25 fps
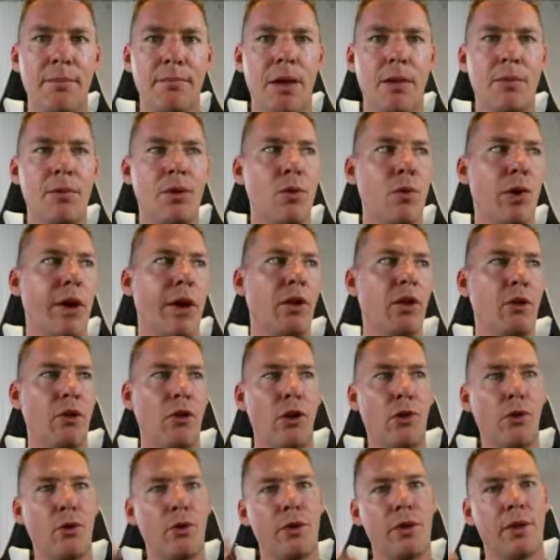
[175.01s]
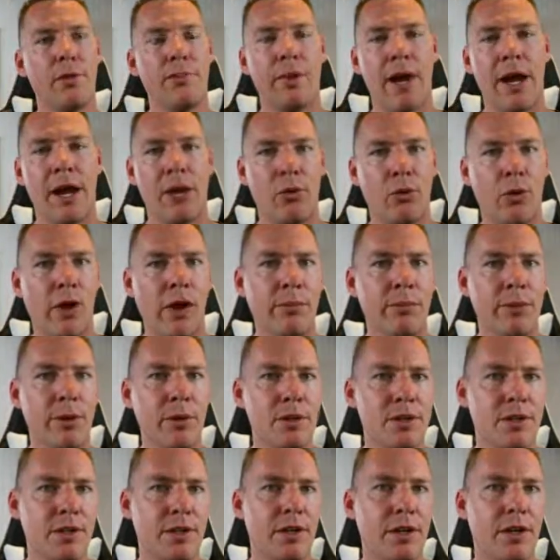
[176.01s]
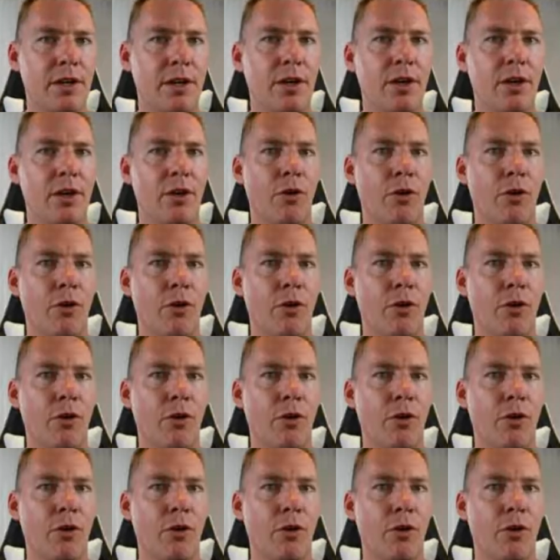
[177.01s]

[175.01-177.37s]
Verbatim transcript: Maybe you want to lower the background music,